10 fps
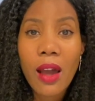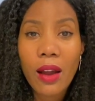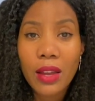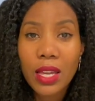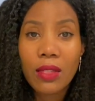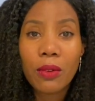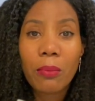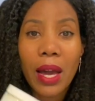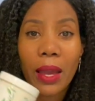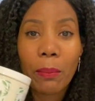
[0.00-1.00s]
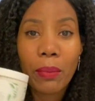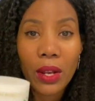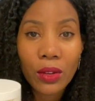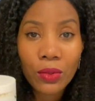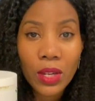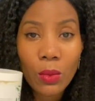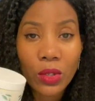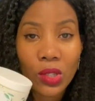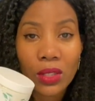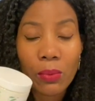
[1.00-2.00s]
are either my buttercream,
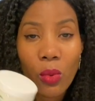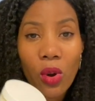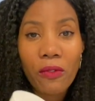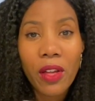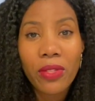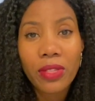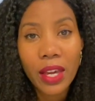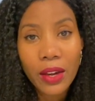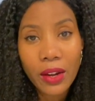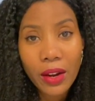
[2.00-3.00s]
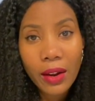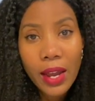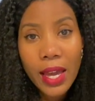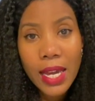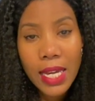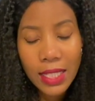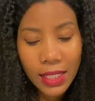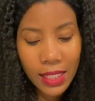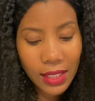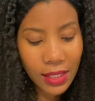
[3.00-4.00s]
which is more of a thicker
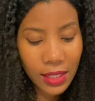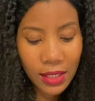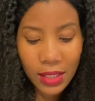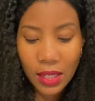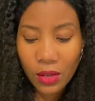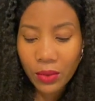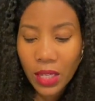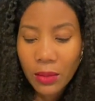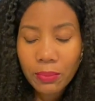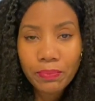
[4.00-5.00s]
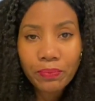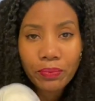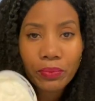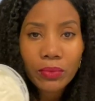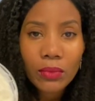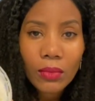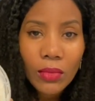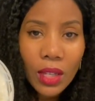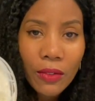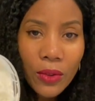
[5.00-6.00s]
consistency cream.
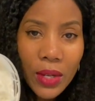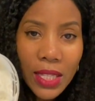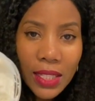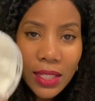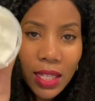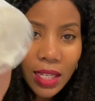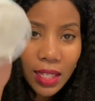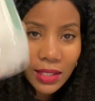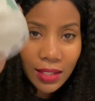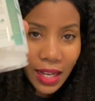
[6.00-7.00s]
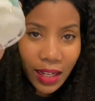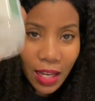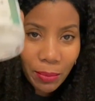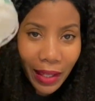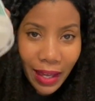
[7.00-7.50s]
If you can see, it's not coming